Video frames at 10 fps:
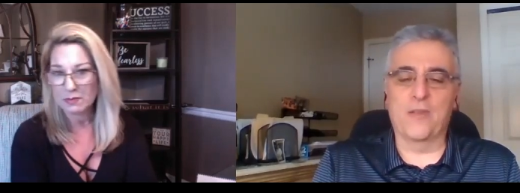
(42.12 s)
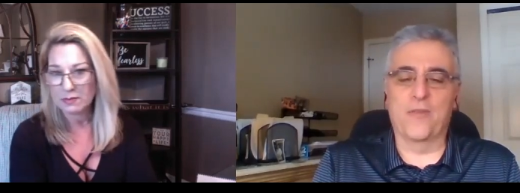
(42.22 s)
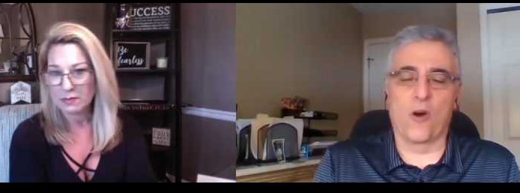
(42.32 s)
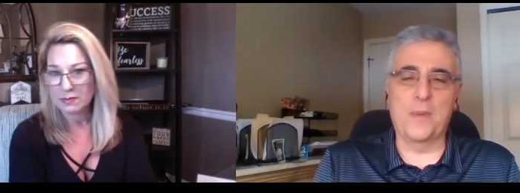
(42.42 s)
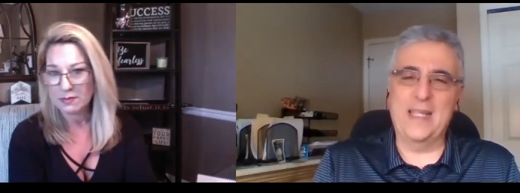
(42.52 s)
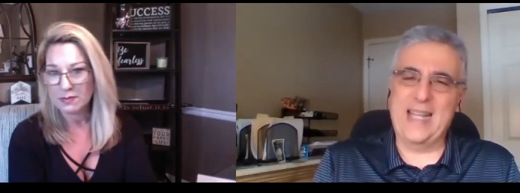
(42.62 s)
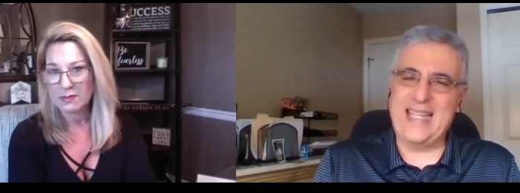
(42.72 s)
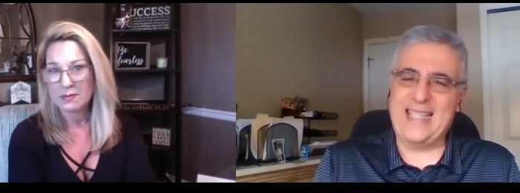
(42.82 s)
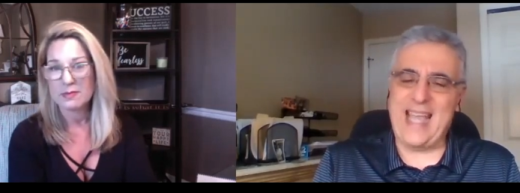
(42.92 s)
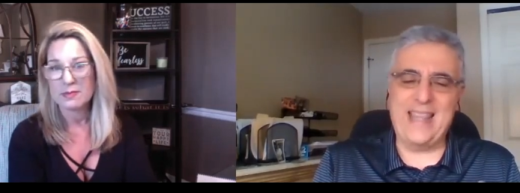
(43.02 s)
Speaker 1: California. Did
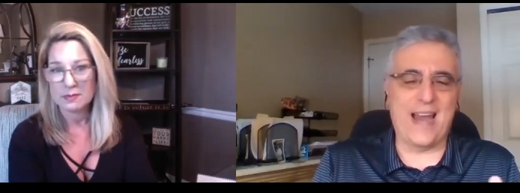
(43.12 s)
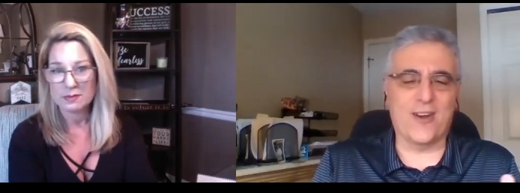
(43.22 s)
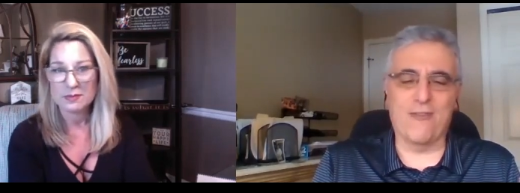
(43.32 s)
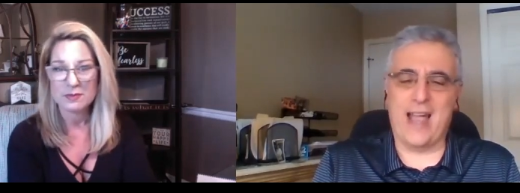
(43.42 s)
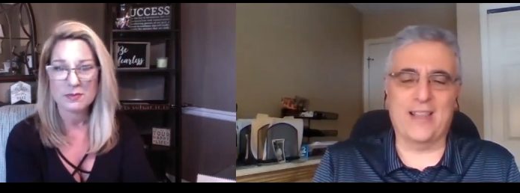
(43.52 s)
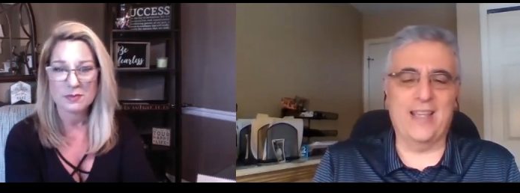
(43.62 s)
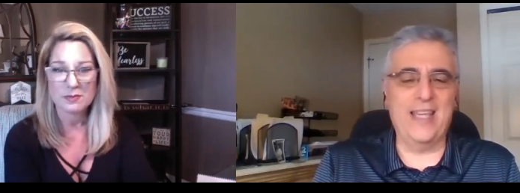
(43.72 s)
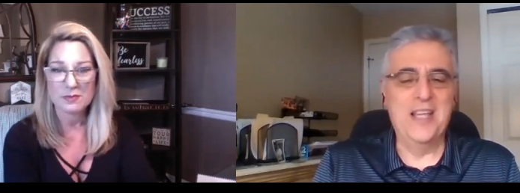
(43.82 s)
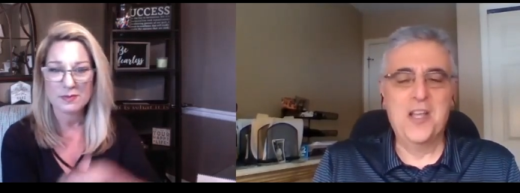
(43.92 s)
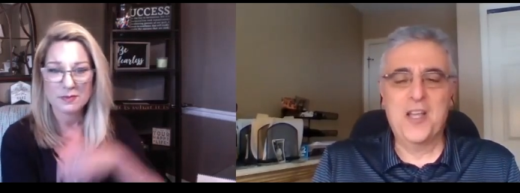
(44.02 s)
I say that
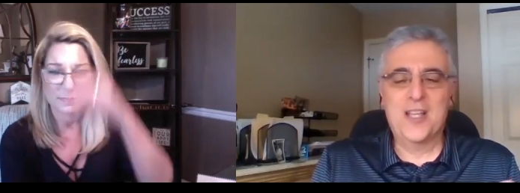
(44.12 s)
correctly?